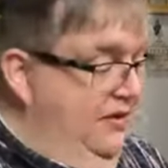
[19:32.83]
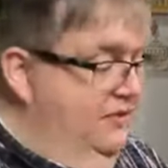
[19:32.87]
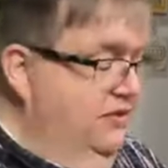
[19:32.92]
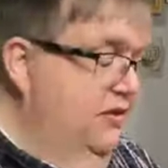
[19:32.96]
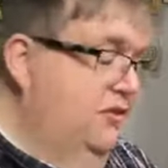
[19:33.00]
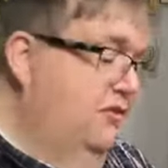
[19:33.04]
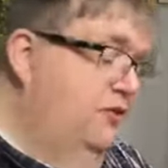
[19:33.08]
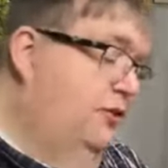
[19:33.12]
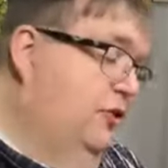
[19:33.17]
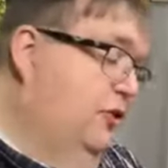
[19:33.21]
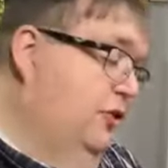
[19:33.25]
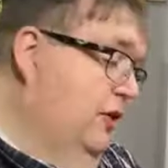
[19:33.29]

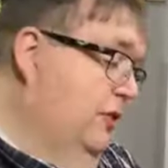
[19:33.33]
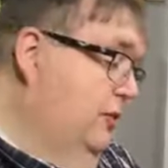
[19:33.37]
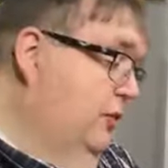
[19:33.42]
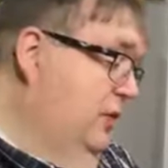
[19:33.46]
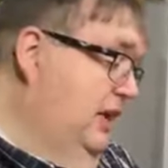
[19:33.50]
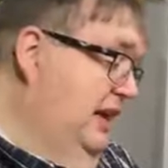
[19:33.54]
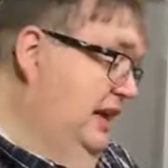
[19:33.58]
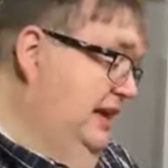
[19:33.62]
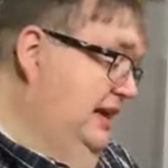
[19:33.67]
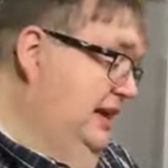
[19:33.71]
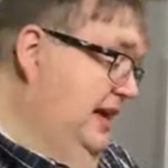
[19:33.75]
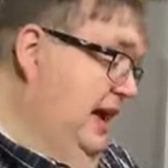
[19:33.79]
even
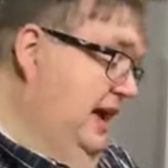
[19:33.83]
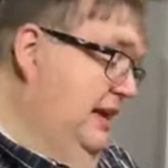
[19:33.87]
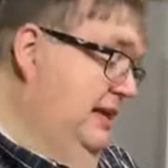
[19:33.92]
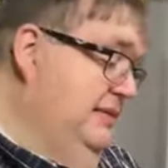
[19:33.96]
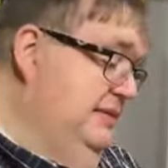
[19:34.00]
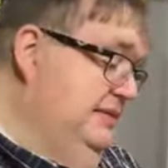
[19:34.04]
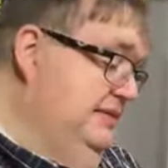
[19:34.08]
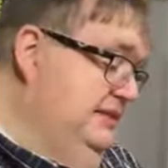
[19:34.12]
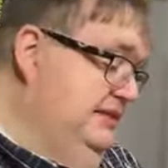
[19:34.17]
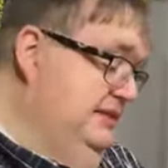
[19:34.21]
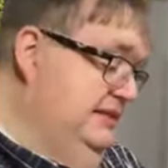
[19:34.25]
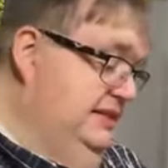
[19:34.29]
for a
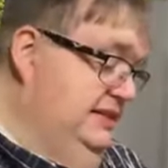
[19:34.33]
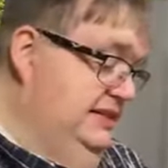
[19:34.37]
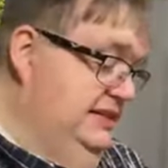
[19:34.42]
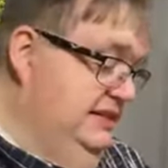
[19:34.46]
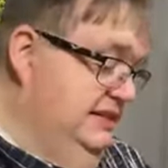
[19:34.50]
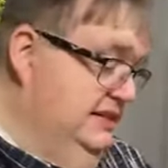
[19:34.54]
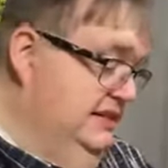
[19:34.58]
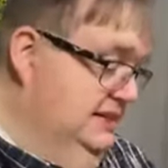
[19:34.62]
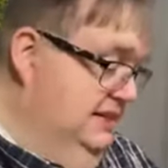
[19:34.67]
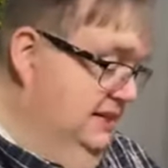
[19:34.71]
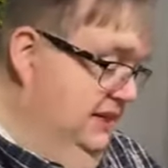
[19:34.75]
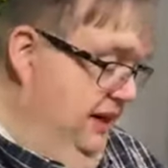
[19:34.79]
weeknight
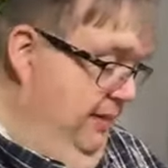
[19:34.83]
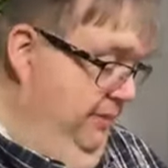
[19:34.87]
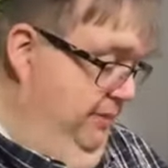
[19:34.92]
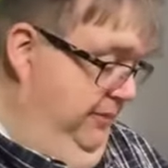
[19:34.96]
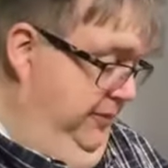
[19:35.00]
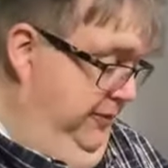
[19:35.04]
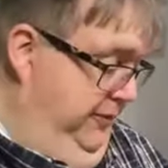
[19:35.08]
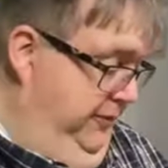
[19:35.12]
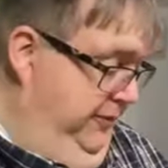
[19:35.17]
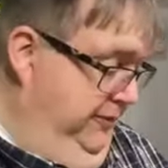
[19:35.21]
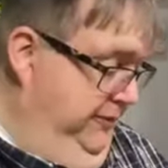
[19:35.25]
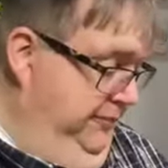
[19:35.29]

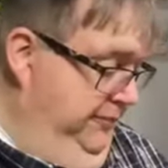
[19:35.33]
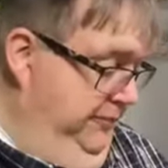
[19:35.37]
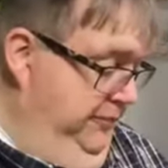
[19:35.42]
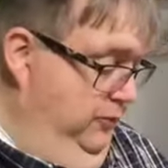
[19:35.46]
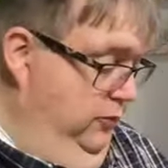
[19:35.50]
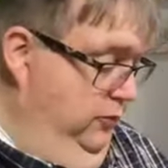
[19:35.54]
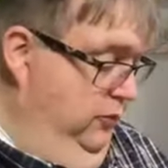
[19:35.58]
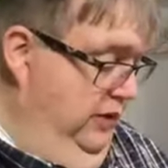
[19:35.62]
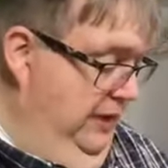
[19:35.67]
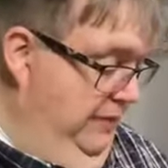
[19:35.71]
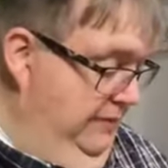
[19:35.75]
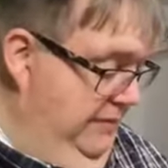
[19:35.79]
supper.
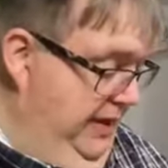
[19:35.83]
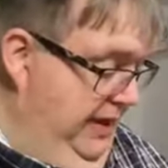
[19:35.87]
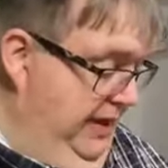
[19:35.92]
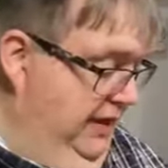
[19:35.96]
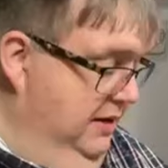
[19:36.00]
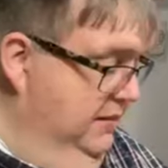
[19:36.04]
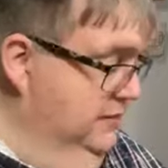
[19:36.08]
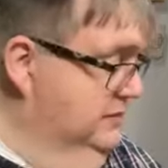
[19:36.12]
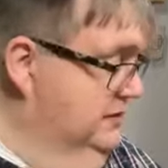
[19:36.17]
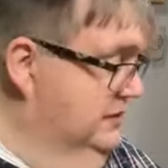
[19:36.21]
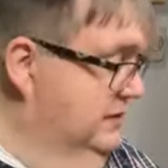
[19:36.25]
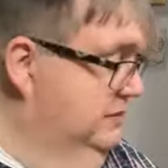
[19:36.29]
We
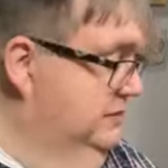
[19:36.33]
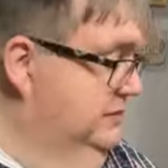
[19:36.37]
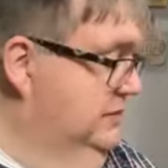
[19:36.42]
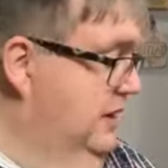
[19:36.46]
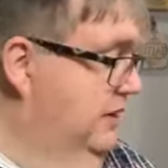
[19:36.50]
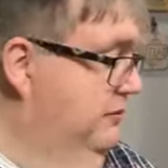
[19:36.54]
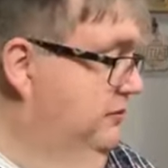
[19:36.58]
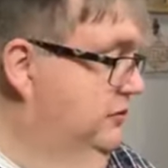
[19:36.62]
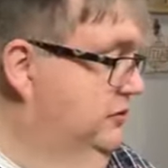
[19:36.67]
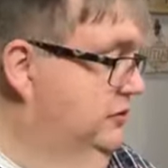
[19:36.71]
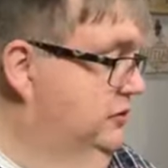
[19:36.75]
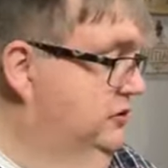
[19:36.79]
make them
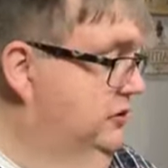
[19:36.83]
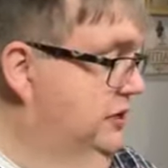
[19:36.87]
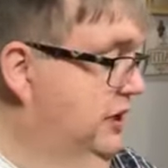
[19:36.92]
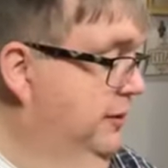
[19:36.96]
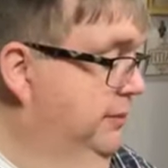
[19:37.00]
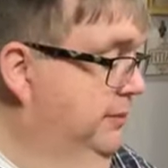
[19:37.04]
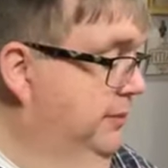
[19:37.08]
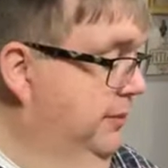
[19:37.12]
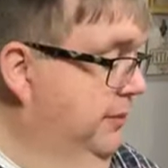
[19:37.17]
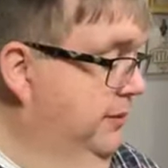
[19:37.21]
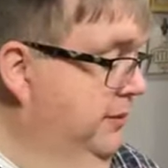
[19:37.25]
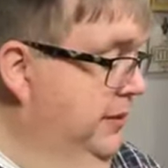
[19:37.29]
sometime for
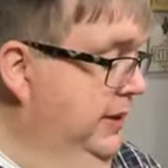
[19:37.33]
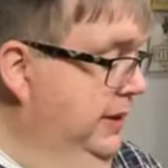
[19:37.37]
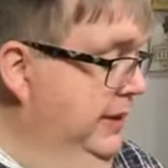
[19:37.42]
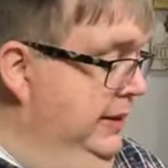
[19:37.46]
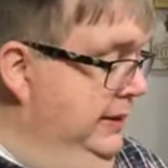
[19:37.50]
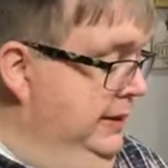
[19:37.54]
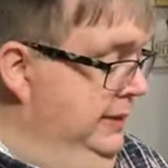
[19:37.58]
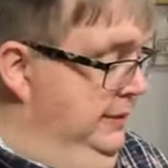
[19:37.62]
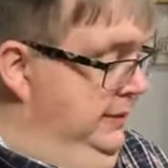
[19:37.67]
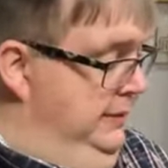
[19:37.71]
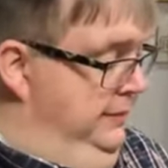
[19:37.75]
supper.